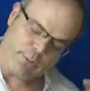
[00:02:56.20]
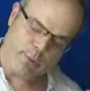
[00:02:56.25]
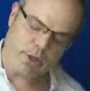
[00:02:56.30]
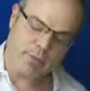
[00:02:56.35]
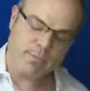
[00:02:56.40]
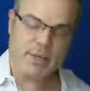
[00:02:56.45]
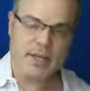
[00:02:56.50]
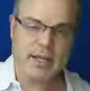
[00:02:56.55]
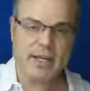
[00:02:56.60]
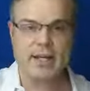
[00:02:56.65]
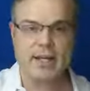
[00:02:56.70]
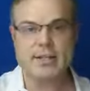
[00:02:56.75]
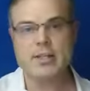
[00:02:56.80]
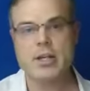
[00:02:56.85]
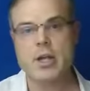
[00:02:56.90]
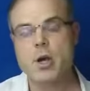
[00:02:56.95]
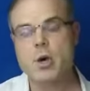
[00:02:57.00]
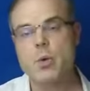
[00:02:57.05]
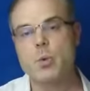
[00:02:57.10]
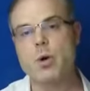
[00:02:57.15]
book,
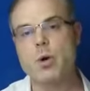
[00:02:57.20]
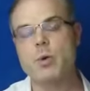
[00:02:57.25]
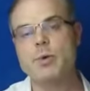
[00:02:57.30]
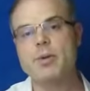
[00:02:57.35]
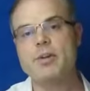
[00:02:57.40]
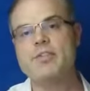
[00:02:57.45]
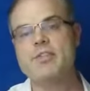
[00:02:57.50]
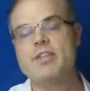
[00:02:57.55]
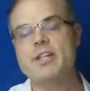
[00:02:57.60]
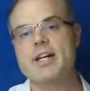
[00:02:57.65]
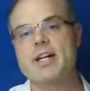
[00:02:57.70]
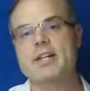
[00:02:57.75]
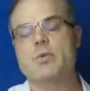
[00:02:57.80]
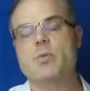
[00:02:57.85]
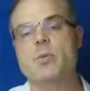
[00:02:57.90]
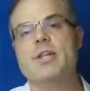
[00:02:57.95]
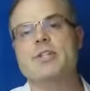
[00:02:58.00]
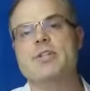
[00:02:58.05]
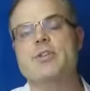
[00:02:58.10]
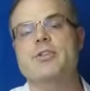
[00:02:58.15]
because what we've done
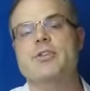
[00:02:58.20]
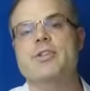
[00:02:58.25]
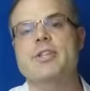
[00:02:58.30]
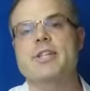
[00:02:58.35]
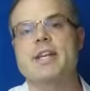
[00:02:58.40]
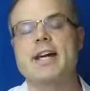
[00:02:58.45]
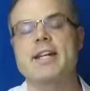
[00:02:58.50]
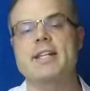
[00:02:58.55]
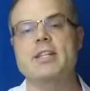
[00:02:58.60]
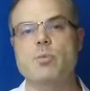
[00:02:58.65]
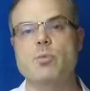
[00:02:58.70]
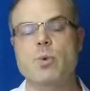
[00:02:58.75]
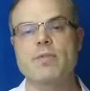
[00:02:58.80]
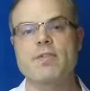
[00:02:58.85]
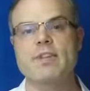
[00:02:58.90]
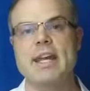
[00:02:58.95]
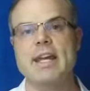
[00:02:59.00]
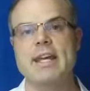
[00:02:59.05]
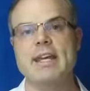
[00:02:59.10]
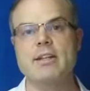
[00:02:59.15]
in Western societies,
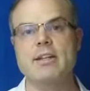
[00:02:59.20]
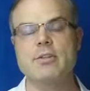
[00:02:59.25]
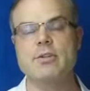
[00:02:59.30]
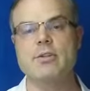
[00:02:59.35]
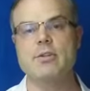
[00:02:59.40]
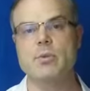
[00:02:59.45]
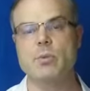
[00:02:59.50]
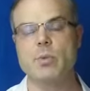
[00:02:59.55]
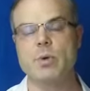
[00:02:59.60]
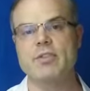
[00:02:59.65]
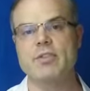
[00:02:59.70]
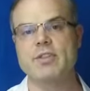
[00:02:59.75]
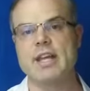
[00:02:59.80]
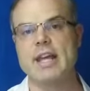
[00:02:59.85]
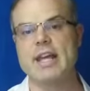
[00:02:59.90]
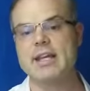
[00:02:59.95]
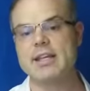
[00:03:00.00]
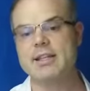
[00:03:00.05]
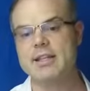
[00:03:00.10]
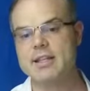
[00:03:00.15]
we've taken
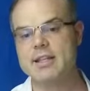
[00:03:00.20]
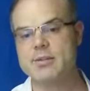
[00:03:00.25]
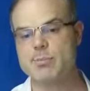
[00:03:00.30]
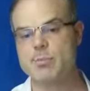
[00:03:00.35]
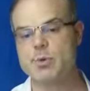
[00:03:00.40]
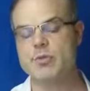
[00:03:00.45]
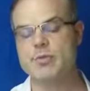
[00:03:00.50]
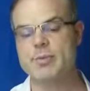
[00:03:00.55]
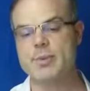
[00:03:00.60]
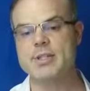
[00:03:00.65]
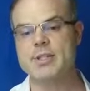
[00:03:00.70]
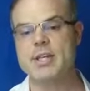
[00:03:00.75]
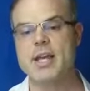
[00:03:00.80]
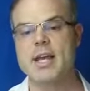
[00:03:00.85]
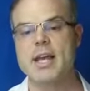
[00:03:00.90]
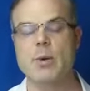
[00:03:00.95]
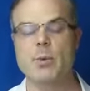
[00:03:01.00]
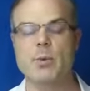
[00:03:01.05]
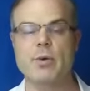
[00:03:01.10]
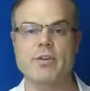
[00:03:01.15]
these movements
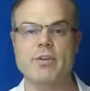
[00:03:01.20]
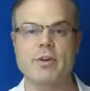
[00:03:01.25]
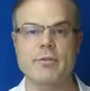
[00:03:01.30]
and we've